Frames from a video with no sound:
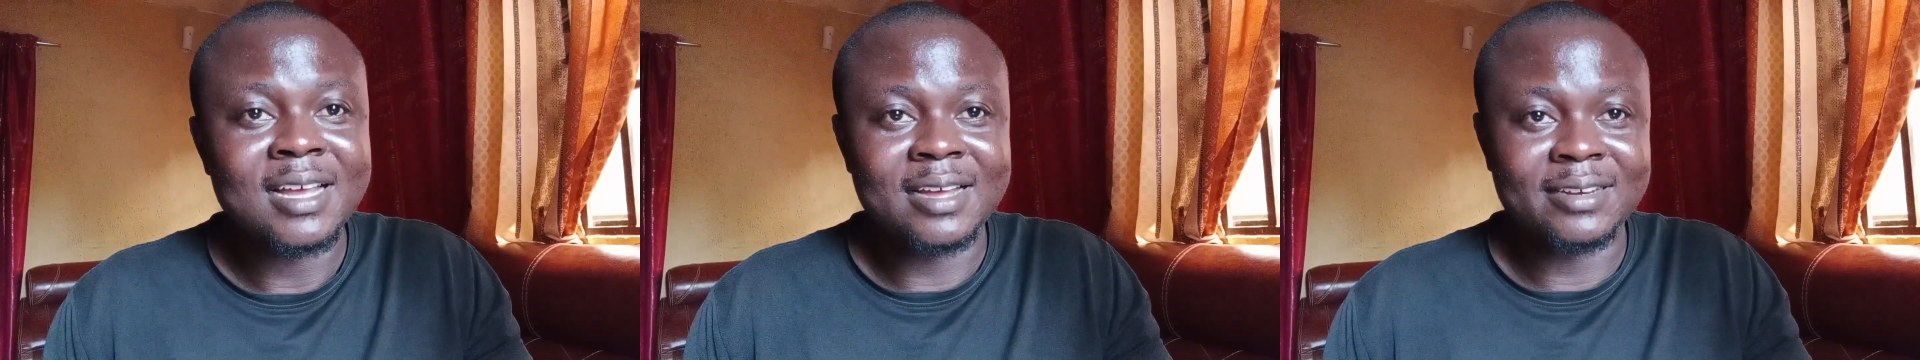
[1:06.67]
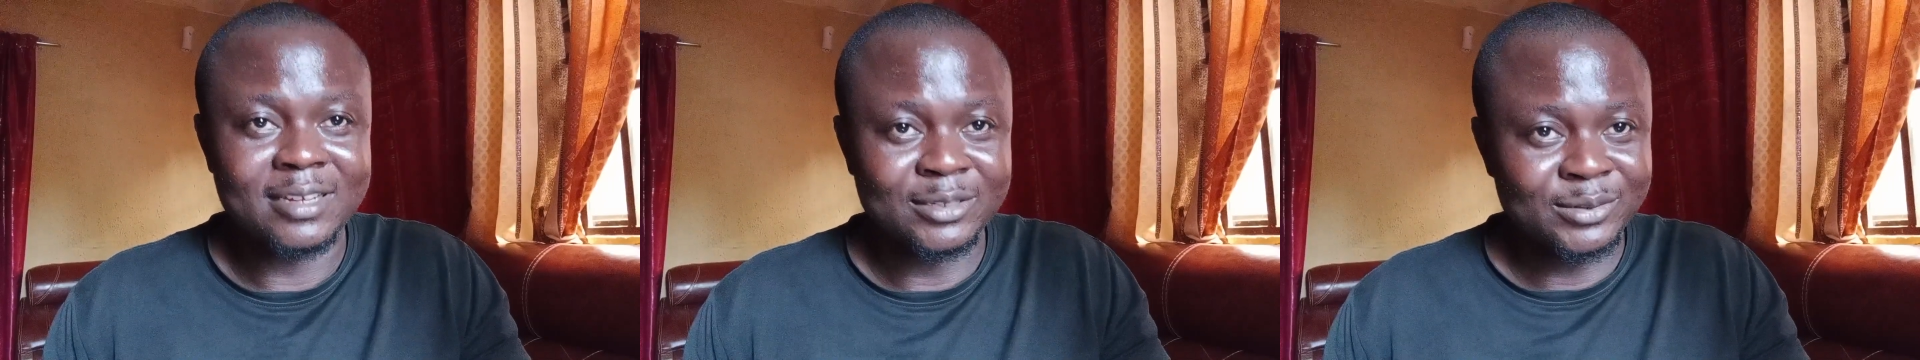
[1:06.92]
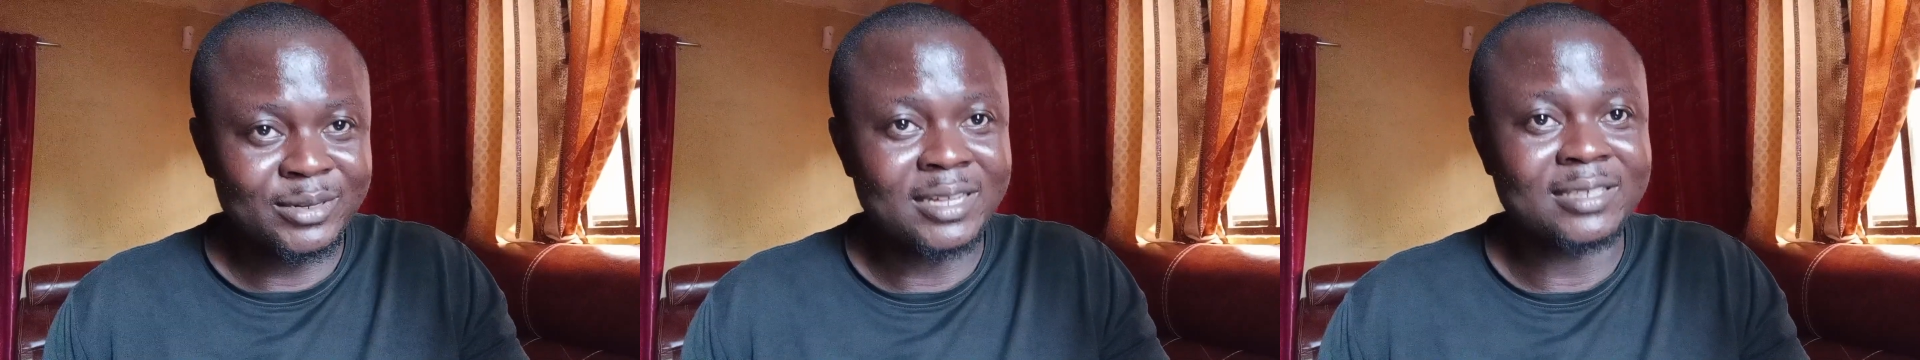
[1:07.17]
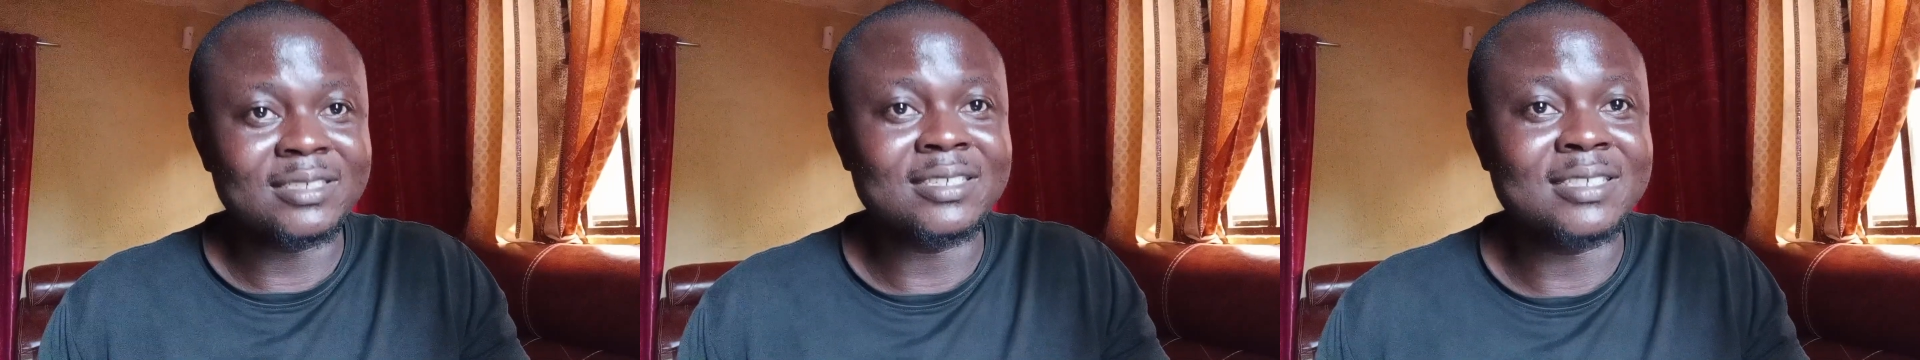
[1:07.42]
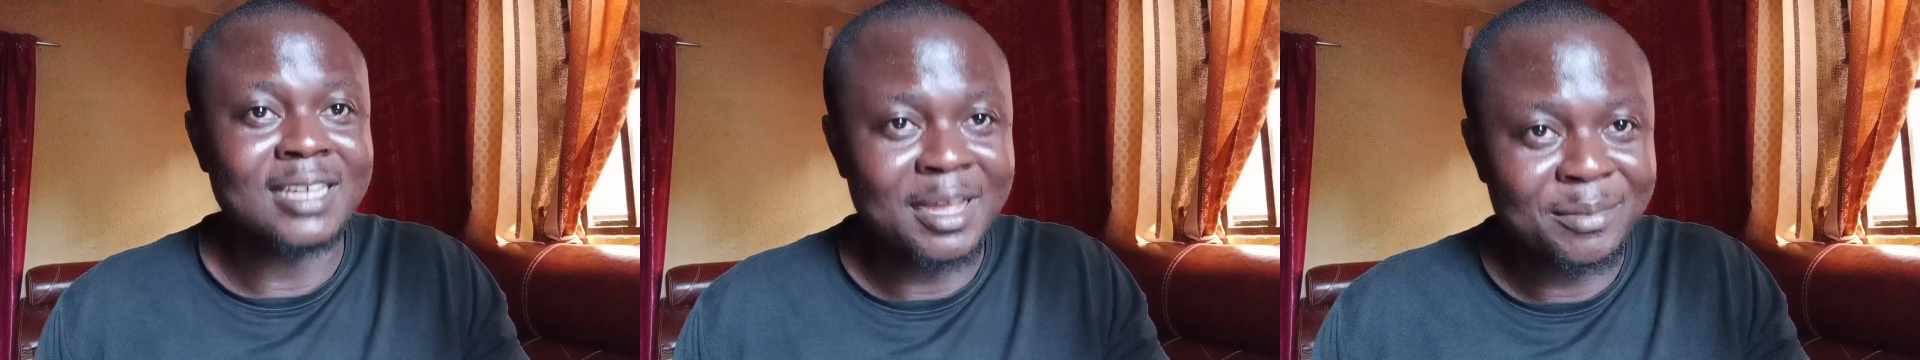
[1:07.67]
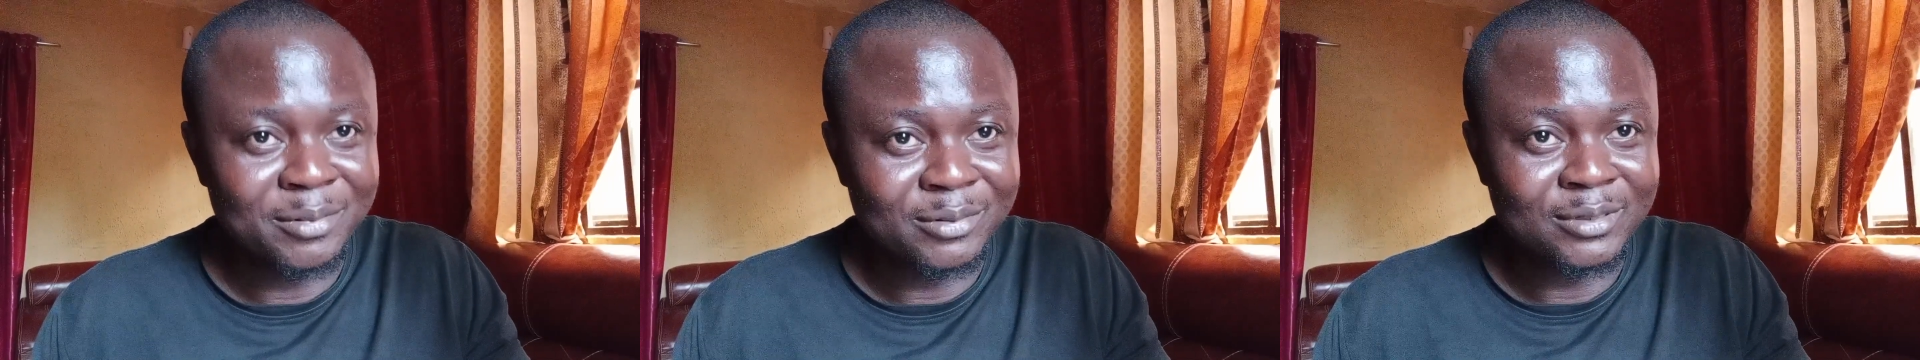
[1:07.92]
and as soon as it
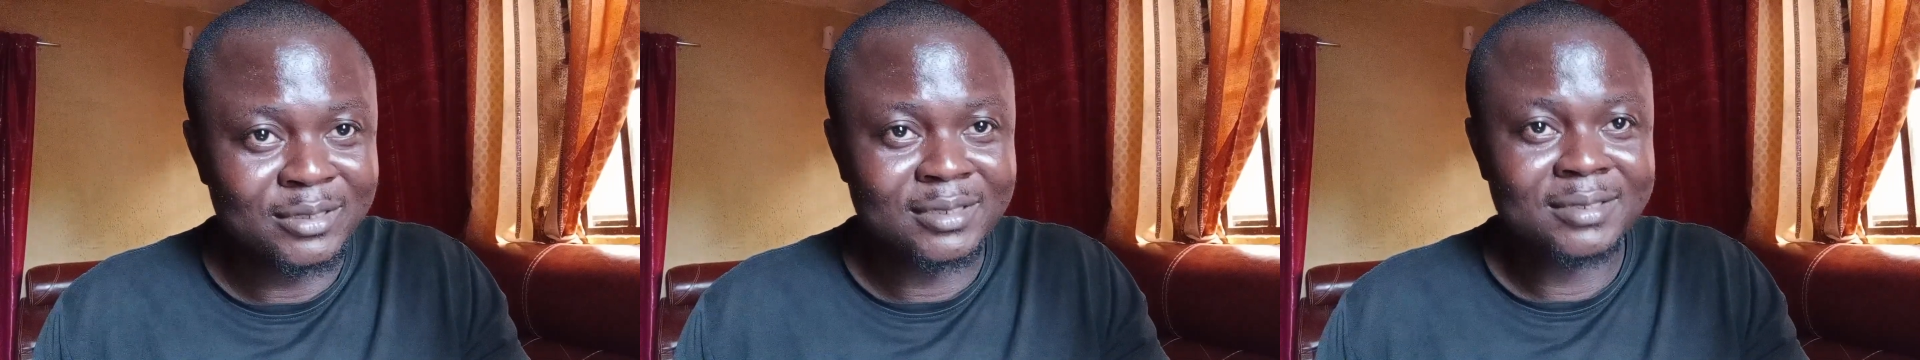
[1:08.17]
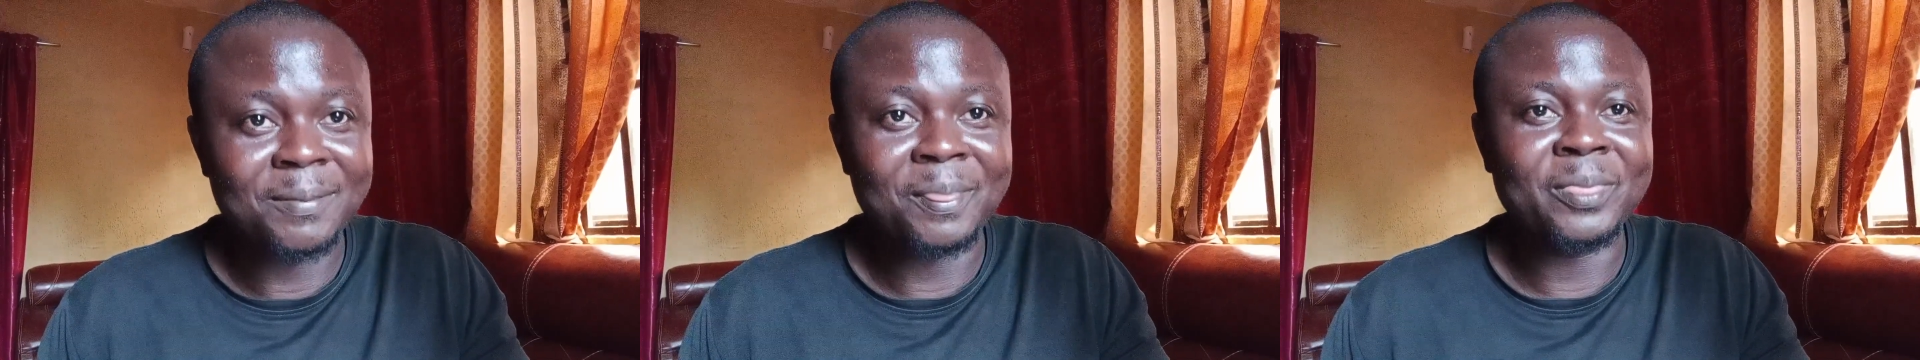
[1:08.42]
happens,